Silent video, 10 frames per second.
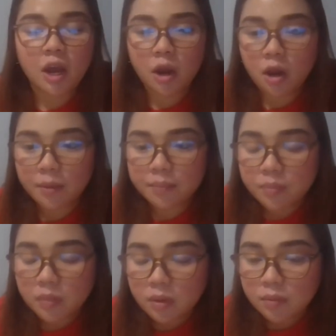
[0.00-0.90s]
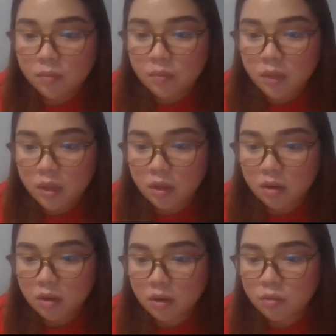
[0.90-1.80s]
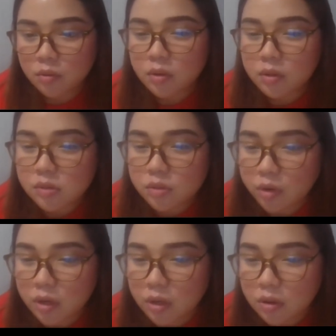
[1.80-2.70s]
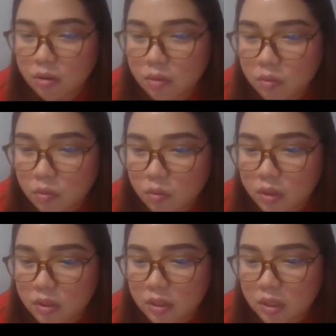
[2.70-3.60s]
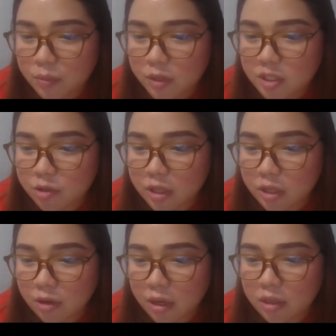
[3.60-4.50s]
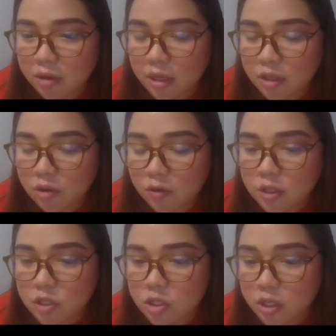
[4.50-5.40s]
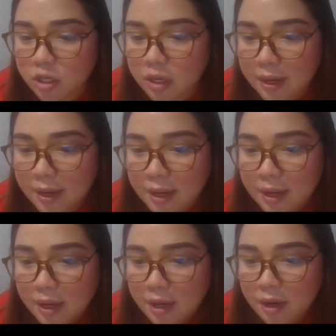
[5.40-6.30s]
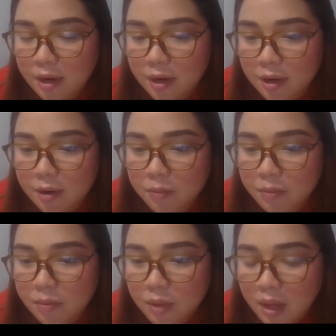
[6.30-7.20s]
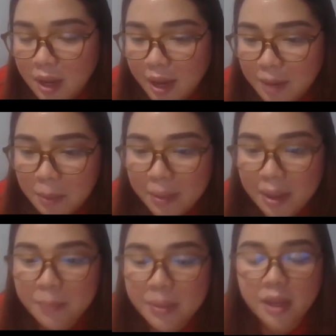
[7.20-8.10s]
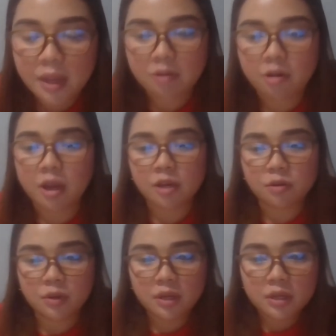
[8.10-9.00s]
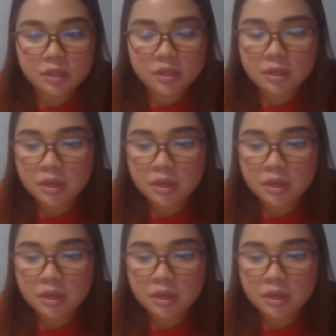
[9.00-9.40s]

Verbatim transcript: Um, here, sorry. What, let me just read, read, read the question. Um, I'm an MBA graduate.